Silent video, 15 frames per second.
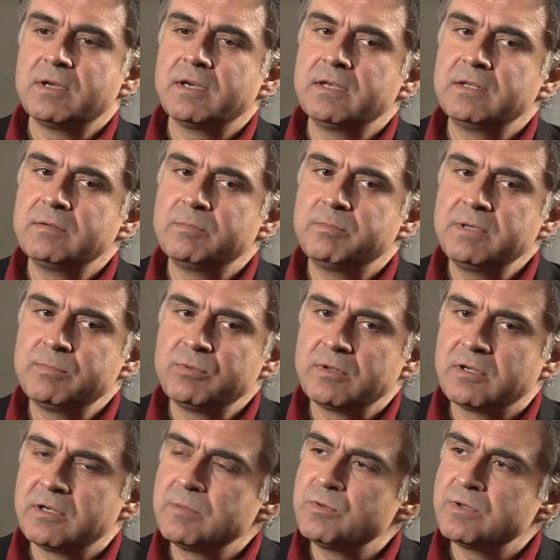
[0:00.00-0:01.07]
And people
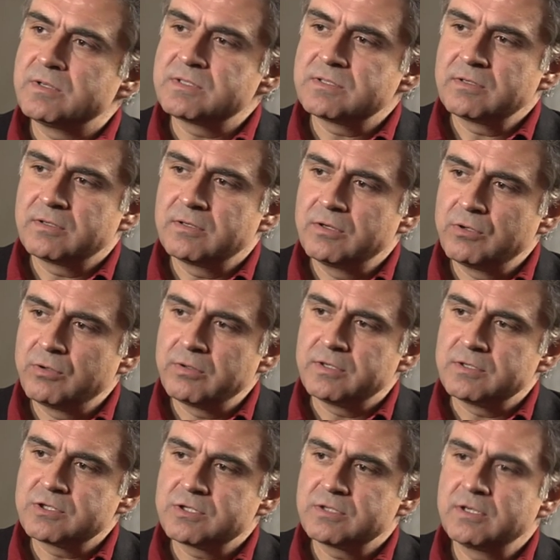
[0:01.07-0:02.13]
come with a certain
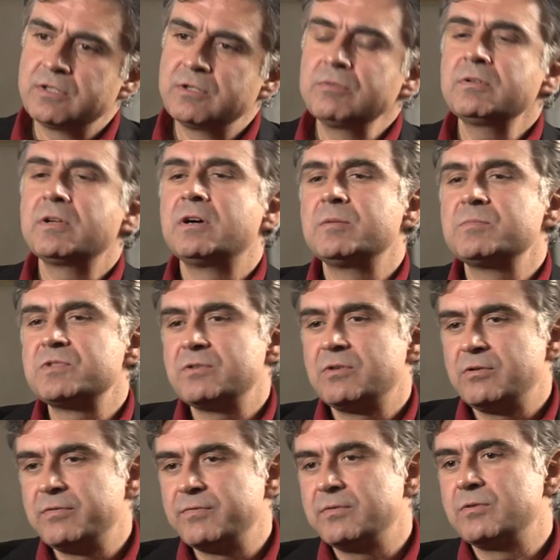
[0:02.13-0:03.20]
knowledge. They don't come so
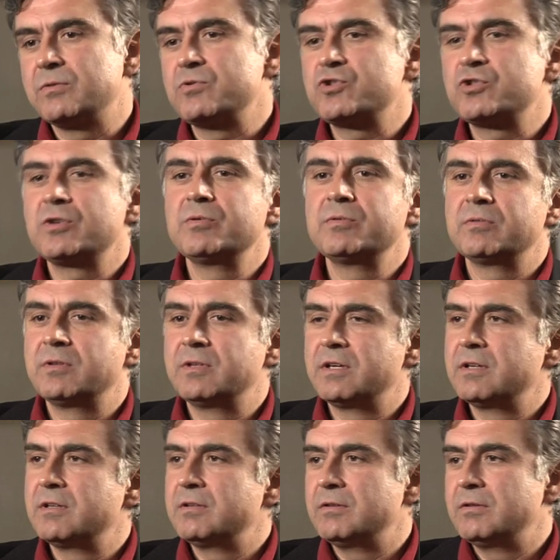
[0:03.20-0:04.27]
often to show
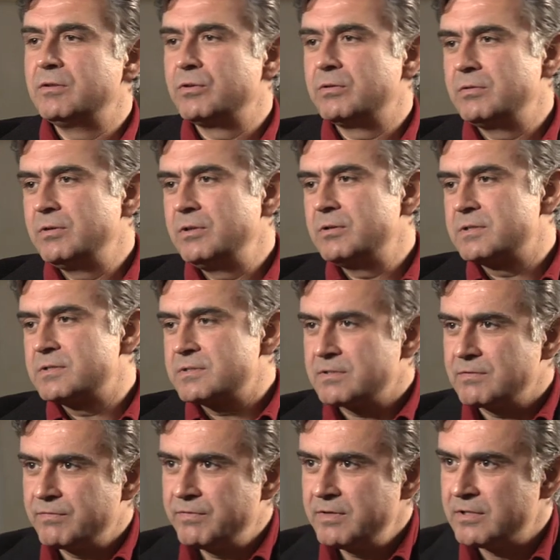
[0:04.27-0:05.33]
their nearest
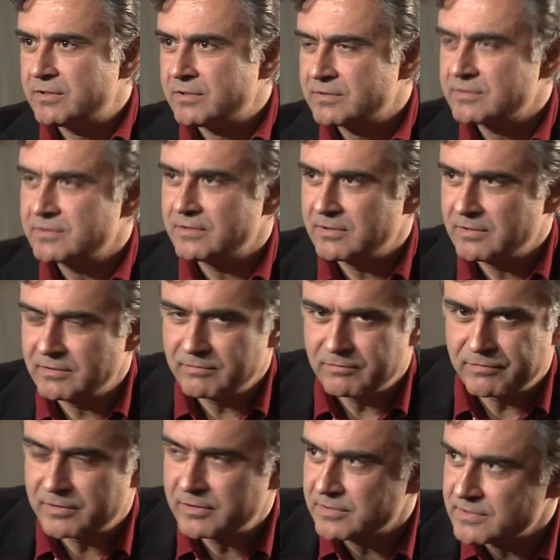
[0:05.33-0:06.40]
fears and
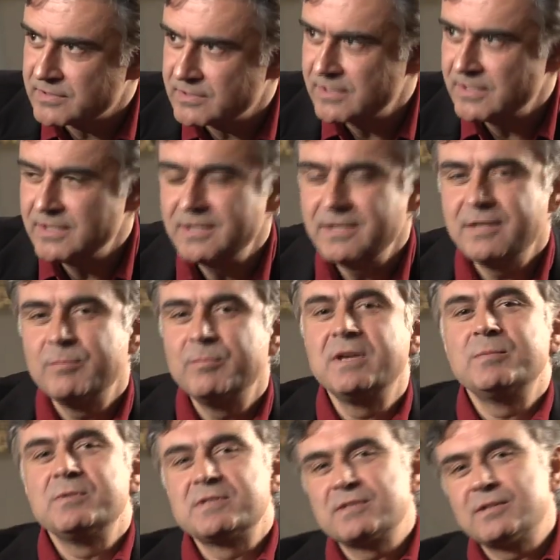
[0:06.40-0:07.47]
first.
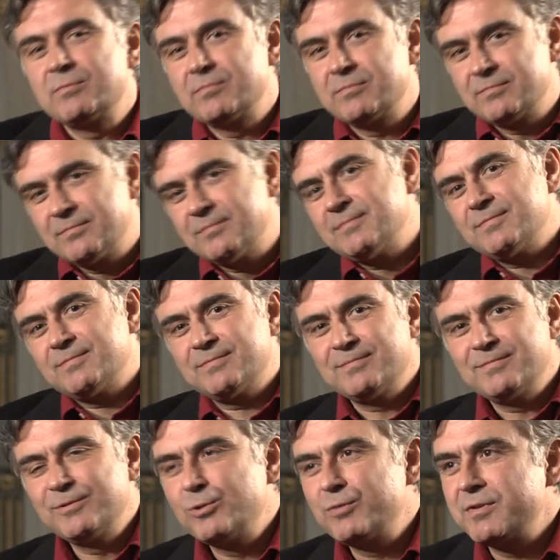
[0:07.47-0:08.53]
Maybe some
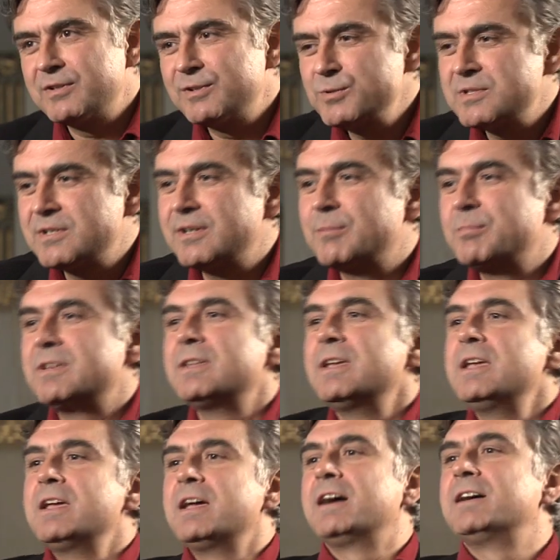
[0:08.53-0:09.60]
Novi Ruski, but
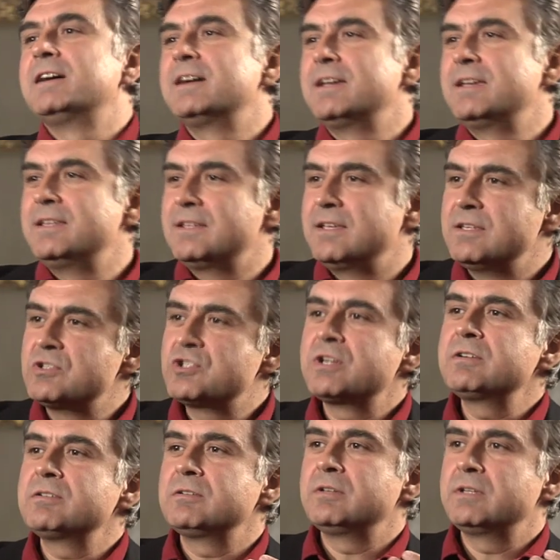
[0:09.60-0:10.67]
in
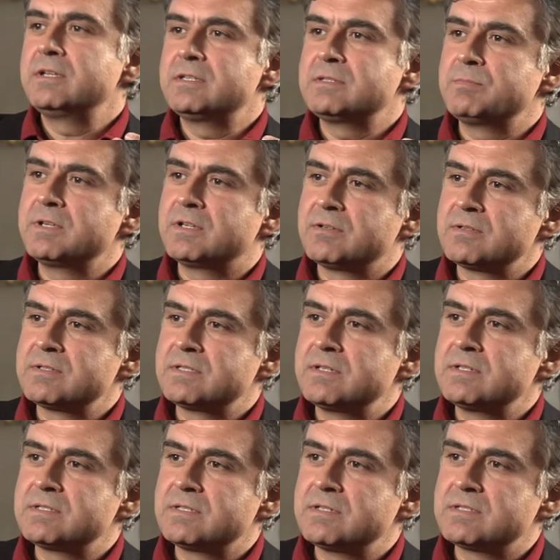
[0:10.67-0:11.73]
general it's because
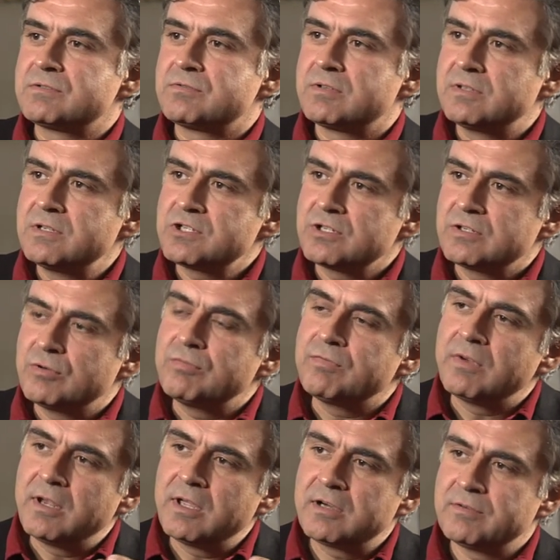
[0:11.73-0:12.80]
there's this tradition of
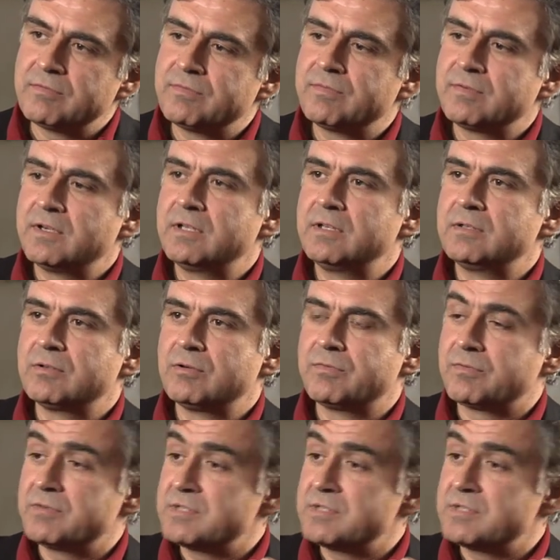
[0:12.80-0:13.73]
love and of